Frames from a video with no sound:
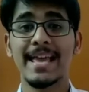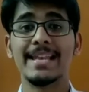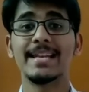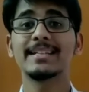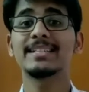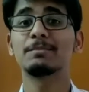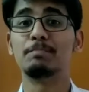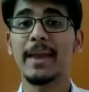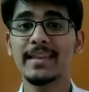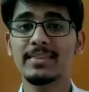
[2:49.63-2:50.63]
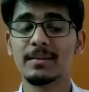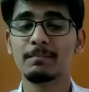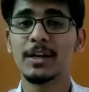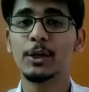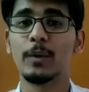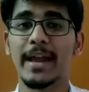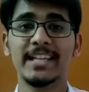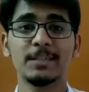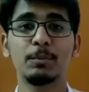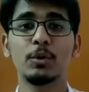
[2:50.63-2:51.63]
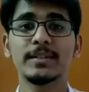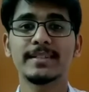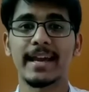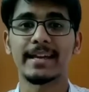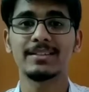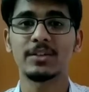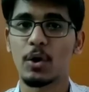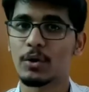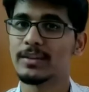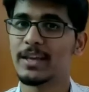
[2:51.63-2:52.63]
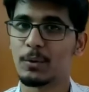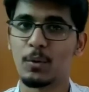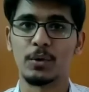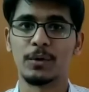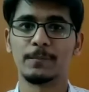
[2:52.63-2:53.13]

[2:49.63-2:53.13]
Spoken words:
let us make them to explore science on their own.